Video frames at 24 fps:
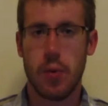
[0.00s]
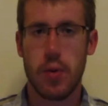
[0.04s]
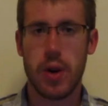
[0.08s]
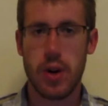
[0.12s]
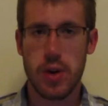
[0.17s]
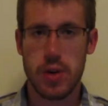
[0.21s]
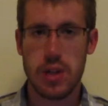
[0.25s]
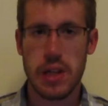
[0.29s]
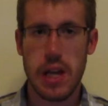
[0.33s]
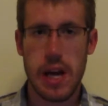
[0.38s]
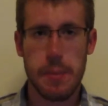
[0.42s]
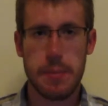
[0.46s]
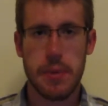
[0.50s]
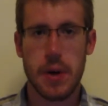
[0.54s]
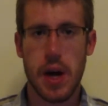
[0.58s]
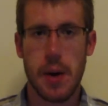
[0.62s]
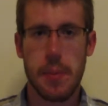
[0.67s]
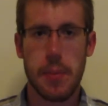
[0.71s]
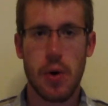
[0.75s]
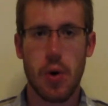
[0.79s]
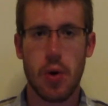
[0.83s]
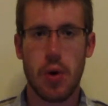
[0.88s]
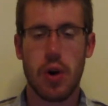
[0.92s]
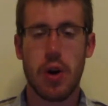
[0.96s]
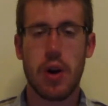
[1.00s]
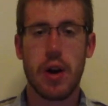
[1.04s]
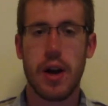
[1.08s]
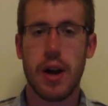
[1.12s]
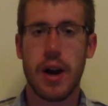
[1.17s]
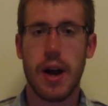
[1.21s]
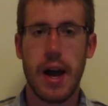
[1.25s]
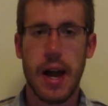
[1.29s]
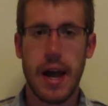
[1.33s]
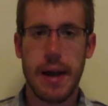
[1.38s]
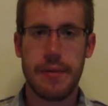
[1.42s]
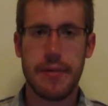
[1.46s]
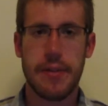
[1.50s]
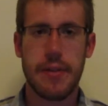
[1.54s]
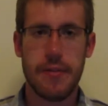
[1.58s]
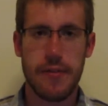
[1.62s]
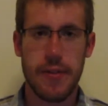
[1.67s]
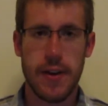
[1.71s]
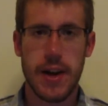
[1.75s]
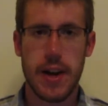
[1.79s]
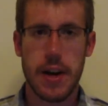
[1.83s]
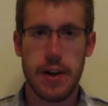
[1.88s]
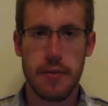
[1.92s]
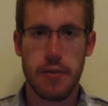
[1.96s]
a Windows laptop owner and a heavy
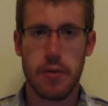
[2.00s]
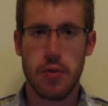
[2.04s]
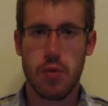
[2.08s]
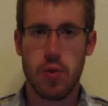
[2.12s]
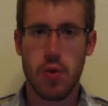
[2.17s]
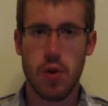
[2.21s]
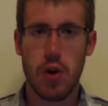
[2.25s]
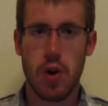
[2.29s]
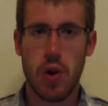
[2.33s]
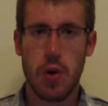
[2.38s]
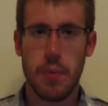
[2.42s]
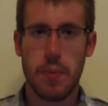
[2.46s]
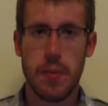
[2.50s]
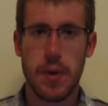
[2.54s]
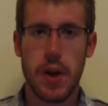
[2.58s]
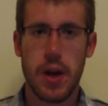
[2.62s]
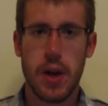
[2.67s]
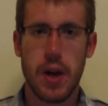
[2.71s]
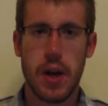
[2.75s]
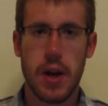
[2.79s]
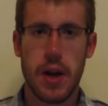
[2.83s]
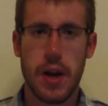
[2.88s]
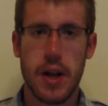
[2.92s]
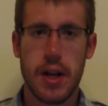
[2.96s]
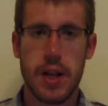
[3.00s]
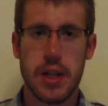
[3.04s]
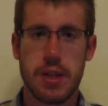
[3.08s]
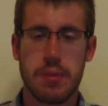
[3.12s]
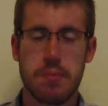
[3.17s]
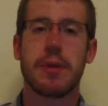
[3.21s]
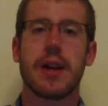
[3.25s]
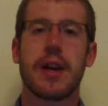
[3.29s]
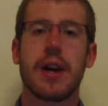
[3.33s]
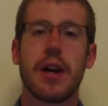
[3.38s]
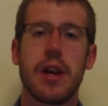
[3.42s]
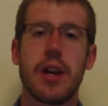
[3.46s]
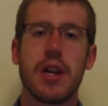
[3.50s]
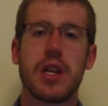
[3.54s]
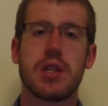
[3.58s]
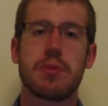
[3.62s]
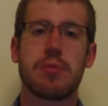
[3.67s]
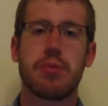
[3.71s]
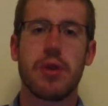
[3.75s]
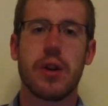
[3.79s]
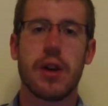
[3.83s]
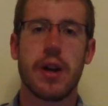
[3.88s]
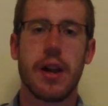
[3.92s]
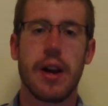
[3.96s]
fan of Chrome, it's been kind of
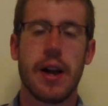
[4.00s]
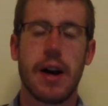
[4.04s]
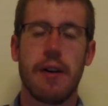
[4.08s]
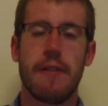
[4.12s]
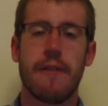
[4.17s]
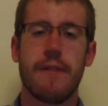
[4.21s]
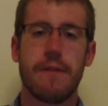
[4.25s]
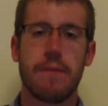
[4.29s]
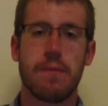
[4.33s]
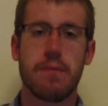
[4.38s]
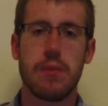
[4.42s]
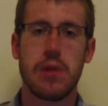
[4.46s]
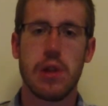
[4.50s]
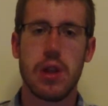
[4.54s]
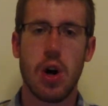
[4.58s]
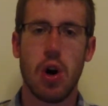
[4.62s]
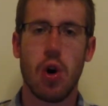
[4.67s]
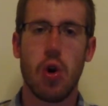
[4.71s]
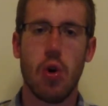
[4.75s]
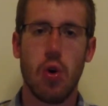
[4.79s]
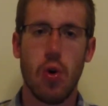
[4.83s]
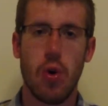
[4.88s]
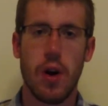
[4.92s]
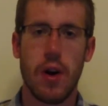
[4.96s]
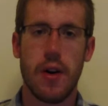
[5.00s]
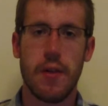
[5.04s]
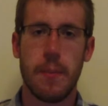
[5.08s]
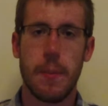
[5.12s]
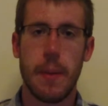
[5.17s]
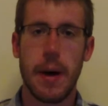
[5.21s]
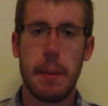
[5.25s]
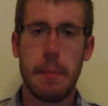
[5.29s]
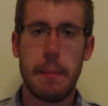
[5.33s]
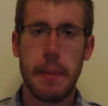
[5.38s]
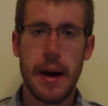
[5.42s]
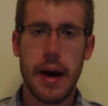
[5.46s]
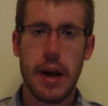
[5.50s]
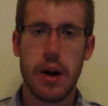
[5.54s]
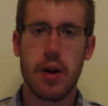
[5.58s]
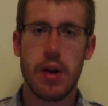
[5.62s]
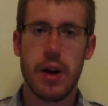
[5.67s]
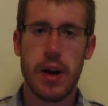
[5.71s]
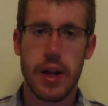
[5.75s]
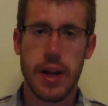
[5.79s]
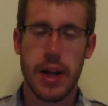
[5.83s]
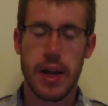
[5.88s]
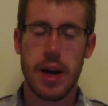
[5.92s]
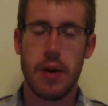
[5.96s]
disappointing on how low of my
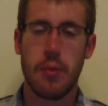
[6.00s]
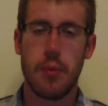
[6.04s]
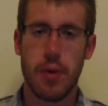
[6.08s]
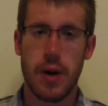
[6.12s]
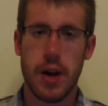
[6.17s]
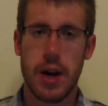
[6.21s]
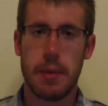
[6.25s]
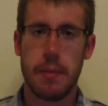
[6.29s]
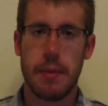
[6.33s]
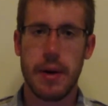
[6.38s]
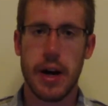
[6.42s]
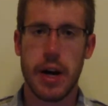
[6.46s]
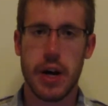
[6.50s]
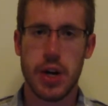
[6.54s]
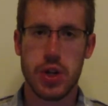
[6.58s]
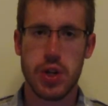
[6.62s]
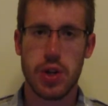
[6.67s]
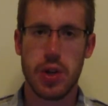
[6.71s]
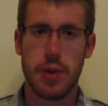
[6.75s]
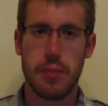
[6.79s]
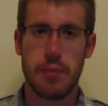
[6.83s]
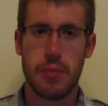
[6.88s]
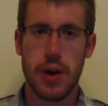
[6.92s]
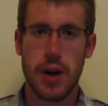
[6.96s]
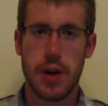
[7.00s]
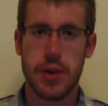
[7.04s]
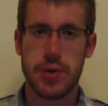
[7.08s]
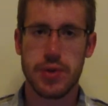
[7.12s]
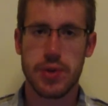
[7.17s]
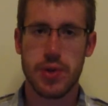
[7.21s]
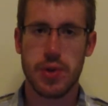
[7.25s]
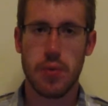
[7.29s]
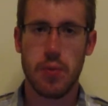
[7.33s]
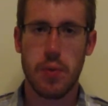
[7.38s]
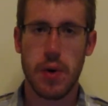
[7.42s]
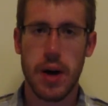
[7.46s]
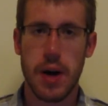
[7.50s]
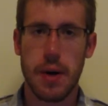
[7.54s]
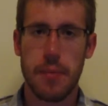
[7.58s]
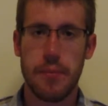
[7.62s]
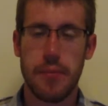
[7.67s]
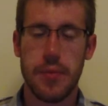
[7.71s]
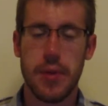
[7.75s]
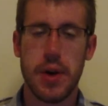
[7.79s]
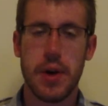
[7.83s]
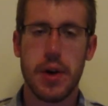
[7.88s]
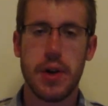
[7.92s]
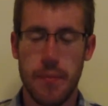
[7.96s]
battery I get when I'm actually browsing the
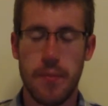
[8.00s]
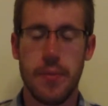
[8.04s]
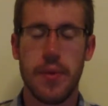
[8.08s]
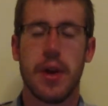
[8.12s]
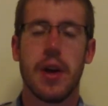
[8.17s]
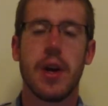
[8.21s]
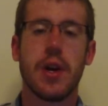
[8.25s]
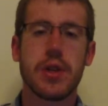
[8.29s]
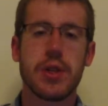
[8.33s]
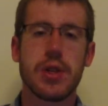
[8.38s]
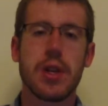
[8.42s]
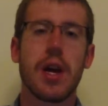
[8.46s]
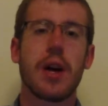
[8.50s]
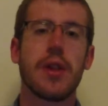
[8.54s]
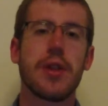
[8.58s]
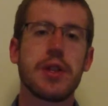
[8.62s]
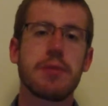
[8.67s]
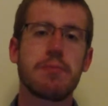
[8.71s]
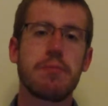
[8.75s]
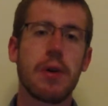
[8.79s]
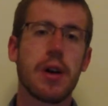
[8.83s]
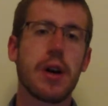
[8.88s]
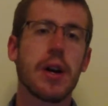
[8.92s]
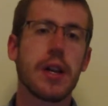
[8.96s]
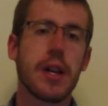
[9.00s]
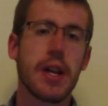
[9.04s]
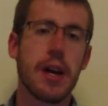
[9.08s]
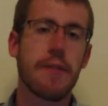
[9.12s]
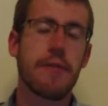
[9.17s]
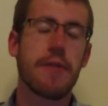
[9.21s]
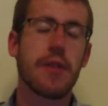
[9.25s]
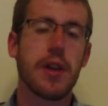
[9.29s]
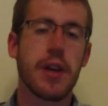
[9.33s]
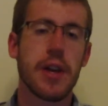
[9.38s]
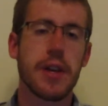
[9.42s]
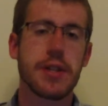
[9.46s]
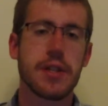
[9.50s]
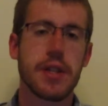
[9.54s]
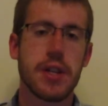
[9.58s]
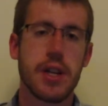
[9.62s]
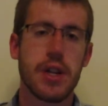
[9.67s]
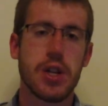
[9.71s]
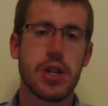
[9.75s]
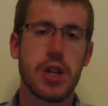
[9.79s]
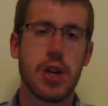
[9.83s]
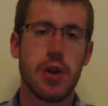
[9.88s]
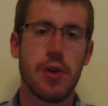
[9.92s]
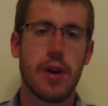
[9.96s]
web. So yeah, this bug definitely is an
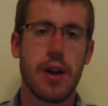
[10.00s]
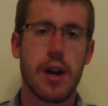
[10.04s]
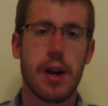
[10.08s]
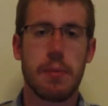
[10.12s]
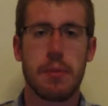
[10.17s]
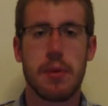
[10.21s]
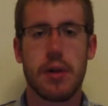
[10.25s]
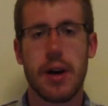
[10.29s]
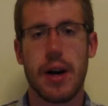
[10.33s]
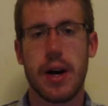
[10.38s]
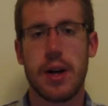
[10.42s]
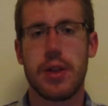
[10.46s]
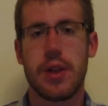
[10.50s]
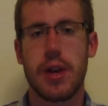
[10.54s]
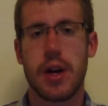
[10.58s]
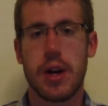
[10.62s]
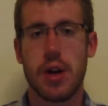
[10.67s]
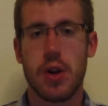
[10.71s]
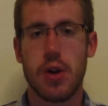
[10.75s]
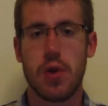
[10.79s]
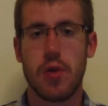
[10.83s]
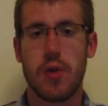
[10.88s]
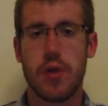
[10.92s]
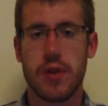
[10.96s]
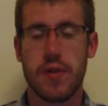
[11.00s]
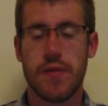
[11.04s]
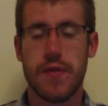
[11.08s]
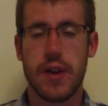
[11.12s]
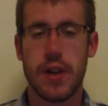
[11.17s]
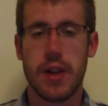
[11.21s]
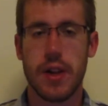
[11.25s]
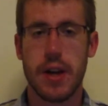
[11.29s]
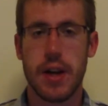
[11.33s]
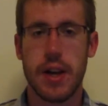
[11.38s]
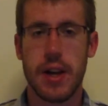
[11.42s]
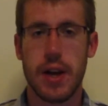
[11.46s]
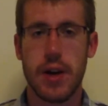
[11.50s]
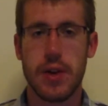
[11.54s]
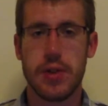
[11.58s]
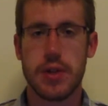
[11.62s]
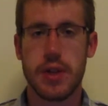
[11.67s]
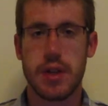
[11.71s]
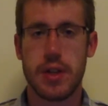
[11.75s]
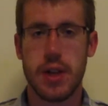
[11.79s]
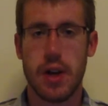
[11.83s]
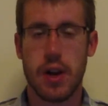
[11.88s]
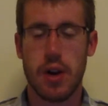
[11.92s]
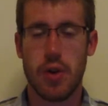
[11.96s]
issue, and I'm glad that Google has finally announced
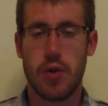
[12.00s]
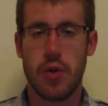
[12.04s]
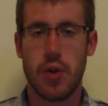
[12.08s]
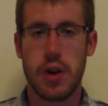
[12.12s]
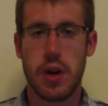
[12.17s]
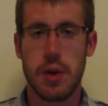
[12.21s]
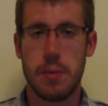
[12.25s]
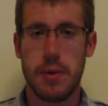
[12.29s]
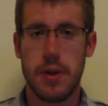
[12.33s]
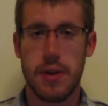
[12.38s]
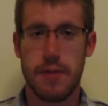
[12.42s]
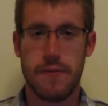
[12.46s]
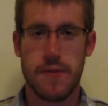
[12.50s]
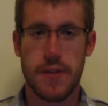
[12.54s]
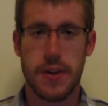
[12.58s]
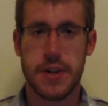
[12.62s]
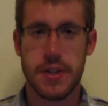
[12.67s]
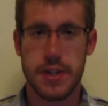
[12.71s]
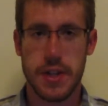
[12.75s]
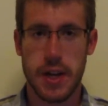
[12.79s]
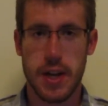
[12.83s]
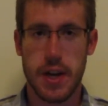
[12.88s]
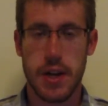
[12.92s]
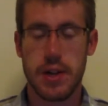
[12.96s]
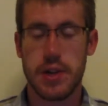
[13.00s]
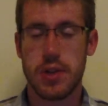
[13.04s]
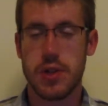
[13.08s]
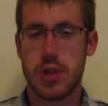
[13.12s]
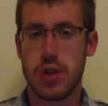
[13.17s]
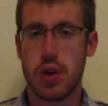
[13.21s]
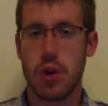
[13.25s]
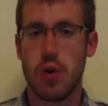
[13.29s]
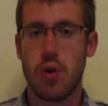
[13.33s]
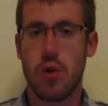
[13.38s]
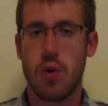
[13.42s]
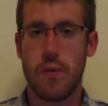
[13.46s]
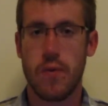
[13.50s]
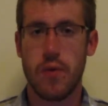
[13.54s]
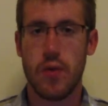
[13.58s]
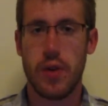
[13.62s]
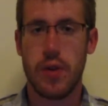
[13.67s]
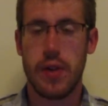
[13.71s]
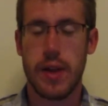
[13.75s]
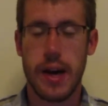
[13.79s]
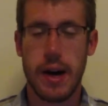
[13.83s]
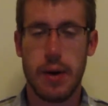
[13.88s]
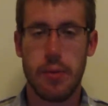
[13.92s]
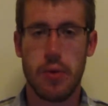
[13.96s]
that they're going to be fixing it. So
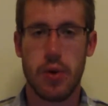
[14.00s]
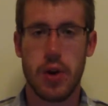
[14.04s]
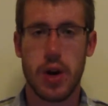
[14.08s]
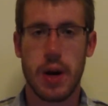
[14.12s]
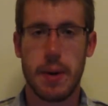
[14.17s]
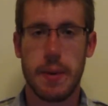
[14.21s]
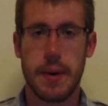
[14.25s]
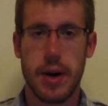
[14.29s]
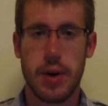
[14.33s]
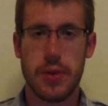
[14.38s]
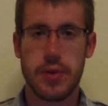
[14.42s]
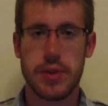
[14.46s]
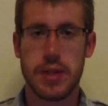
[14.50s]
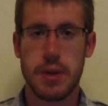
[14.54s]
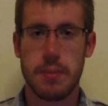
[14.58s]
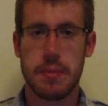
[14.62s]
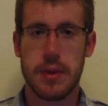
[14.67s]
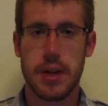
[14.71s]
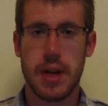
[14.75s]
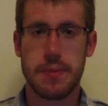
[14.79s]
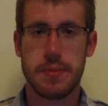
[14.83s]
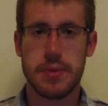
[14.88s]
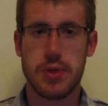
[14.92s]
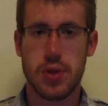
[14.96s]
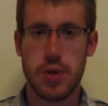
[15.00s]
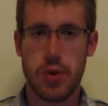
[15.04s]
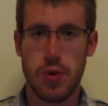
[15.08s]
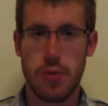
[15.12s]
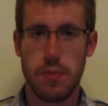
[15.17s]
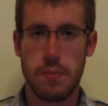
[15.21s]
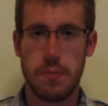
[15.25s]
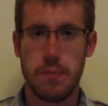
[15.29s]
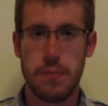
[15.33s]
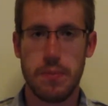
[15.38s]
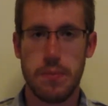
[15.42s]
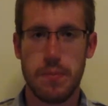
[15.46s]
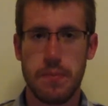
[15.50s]
hopefully that will come out sometime soon.